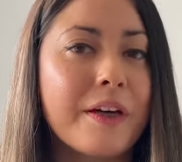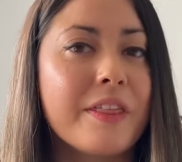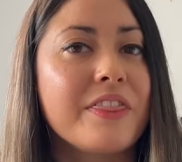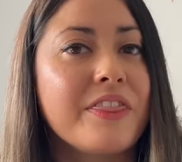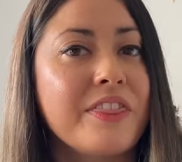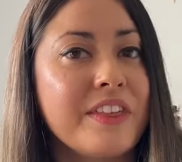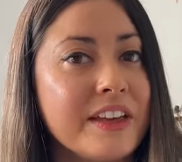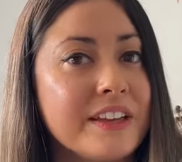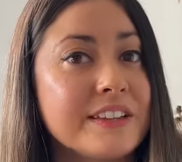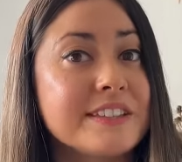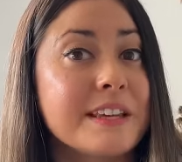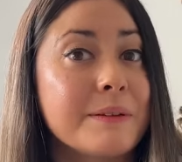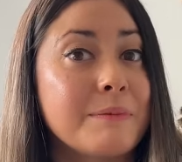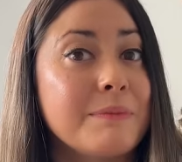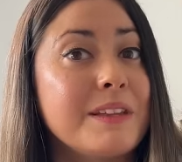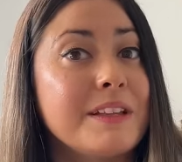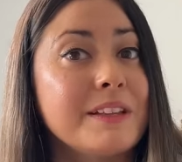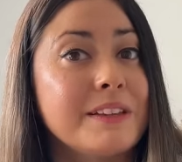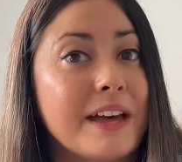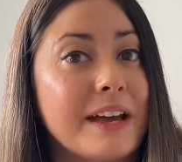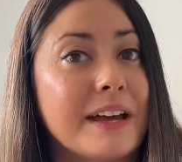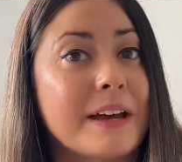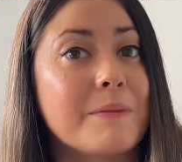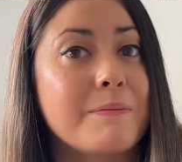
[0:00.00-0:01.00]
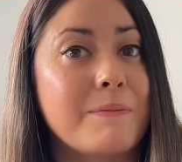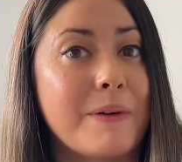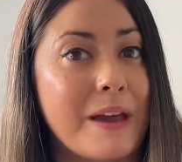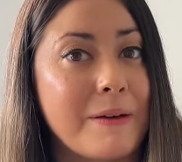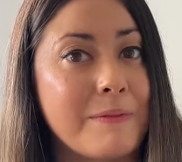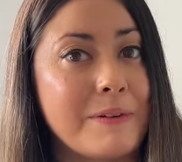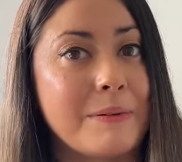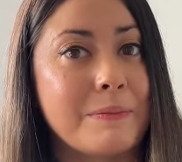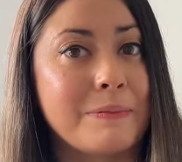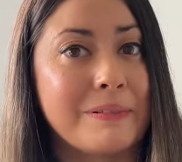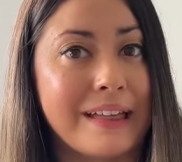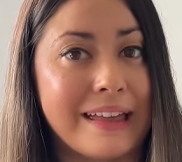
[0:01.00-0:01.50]
th- something like a
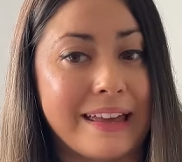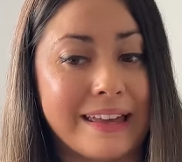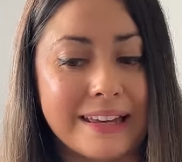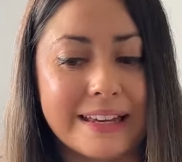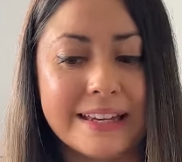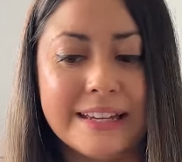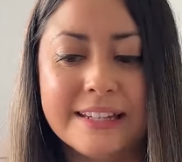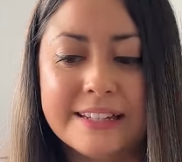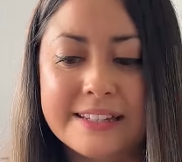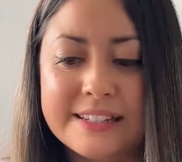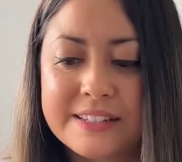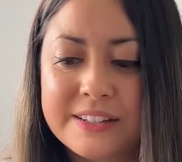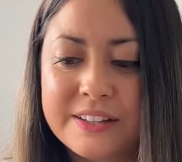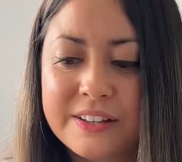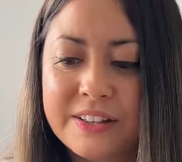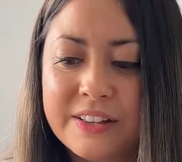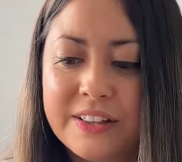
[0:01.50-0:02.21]
baby blanket